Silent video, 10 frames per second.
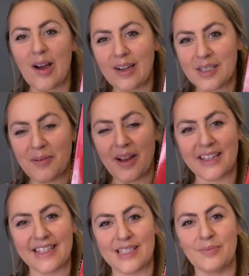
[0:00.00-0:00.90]
talked
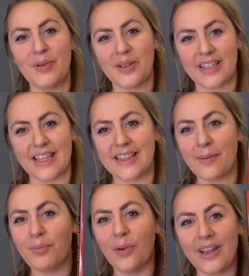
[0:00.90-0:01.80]
about in this book that
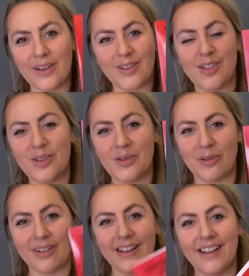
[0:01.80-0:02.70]
that boy could do.